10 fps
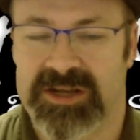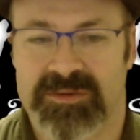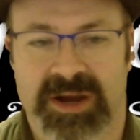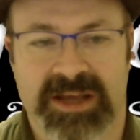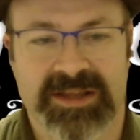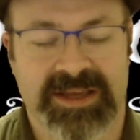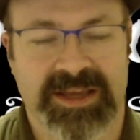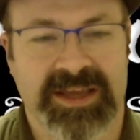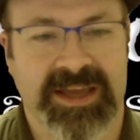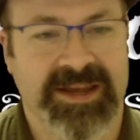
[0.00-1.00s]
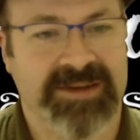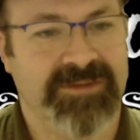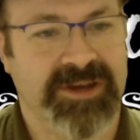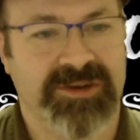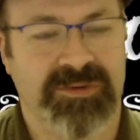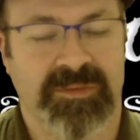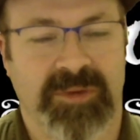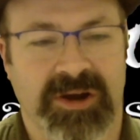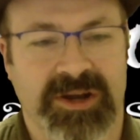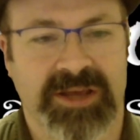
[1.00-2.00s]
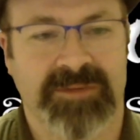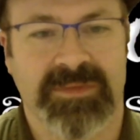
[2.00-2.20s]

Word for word: to Riley and getting invited to a party.